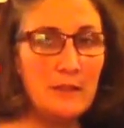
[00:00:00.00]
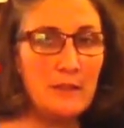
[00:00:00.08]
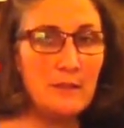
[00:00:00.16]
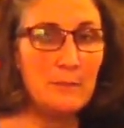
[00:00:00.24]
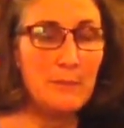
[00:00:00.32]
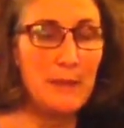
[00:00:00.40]

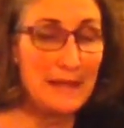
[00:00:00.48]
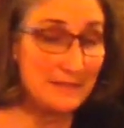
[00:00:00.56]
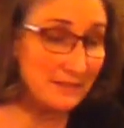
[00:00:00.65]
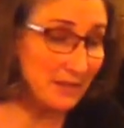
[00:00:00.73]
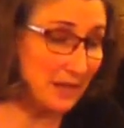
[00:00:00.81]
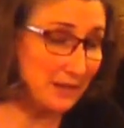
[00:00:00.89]
the
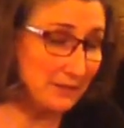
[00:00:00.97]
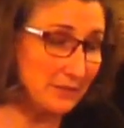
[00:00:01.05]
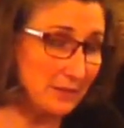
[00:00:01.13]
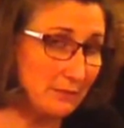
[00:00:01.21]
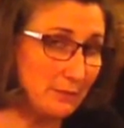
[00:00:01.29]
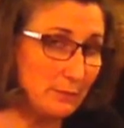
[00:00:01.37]
past lives
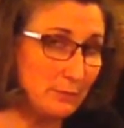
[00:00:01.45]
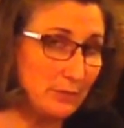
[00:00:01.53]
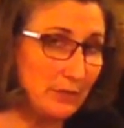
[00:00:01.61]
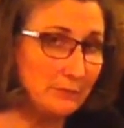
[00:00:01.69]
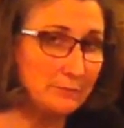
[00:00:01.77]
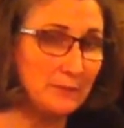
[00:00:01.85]
of the
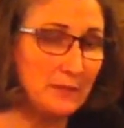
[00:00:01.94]
Buddha